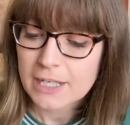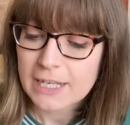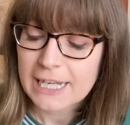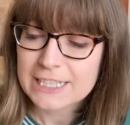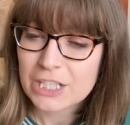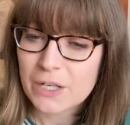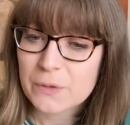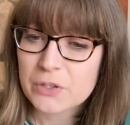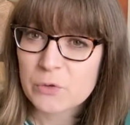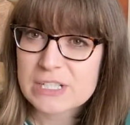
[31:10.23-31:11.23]
I know
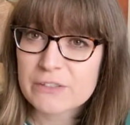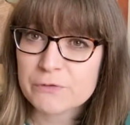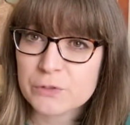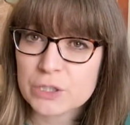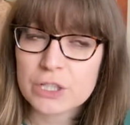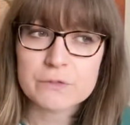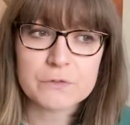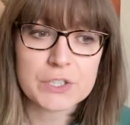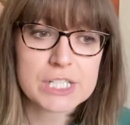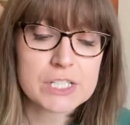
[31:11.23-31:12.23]
there is a full
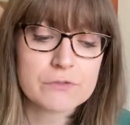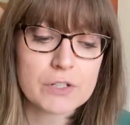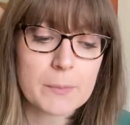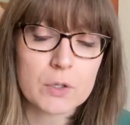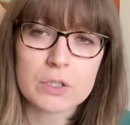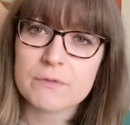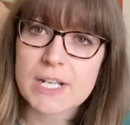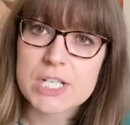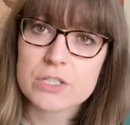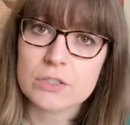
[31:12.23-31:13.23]
coverage from
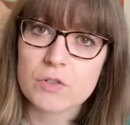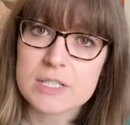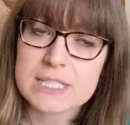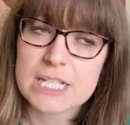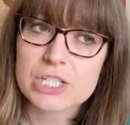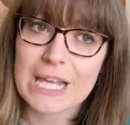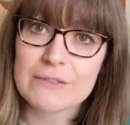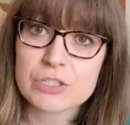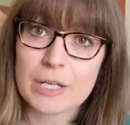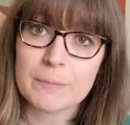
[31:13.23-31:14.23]
Unconventional Cross Stitch that I've
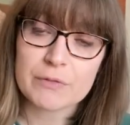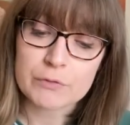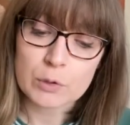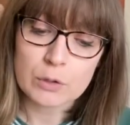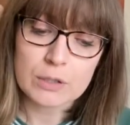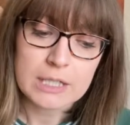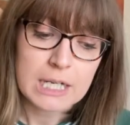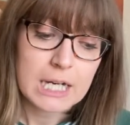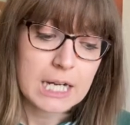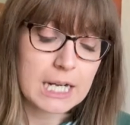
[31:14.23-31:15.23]
shown before,
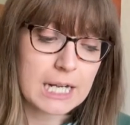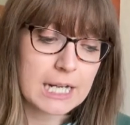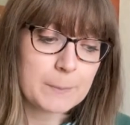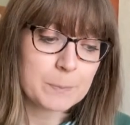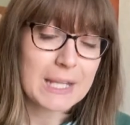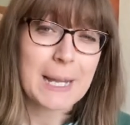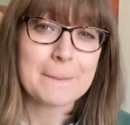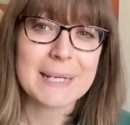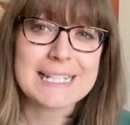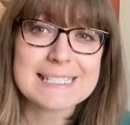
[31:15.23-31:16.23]
that I
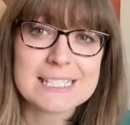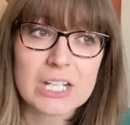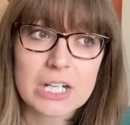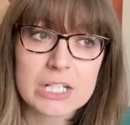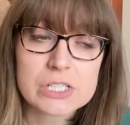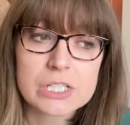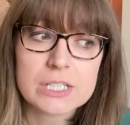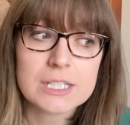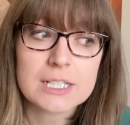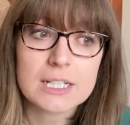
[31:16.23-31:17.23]
might start,
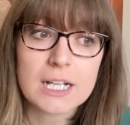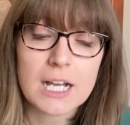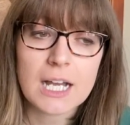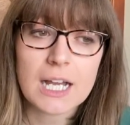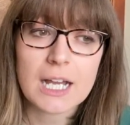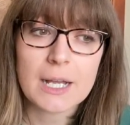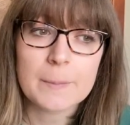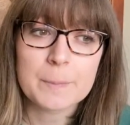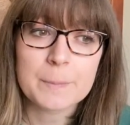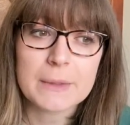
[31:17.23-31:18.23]

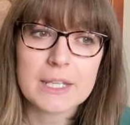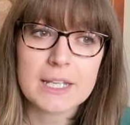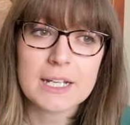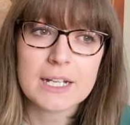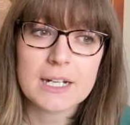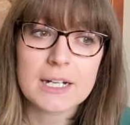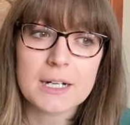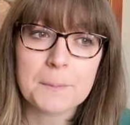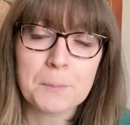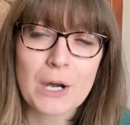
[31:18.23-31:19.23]

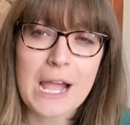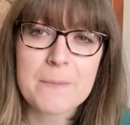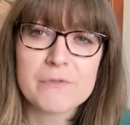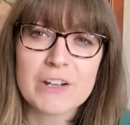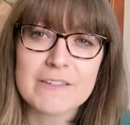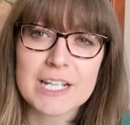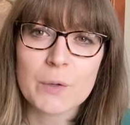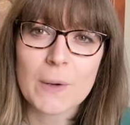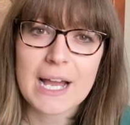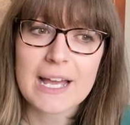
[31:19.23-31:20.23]
but I'm very
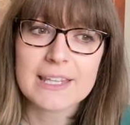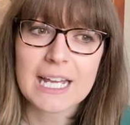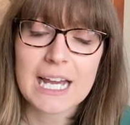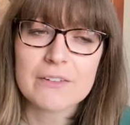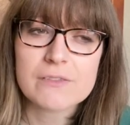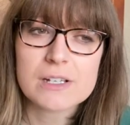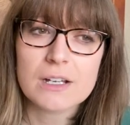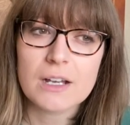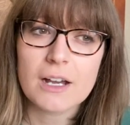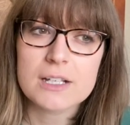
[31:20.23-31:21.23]
aware that I have
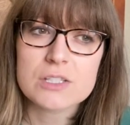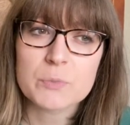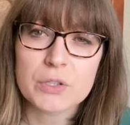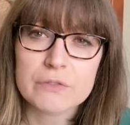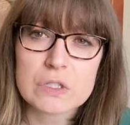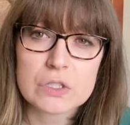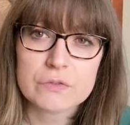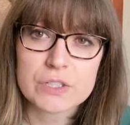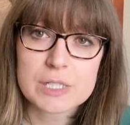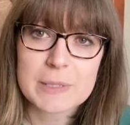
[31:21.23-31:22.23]
some other full
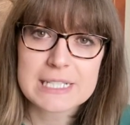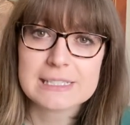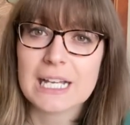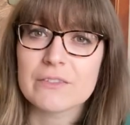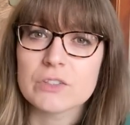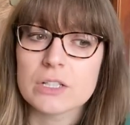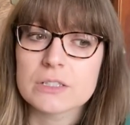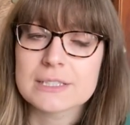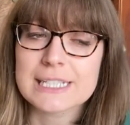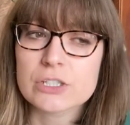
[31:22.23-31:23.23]
coverage pieces that I've not
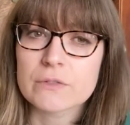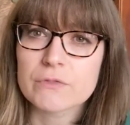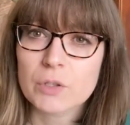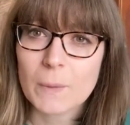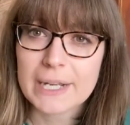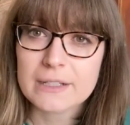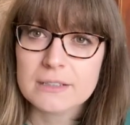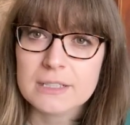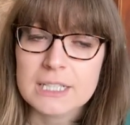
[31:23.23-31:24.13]
stitched on for a while,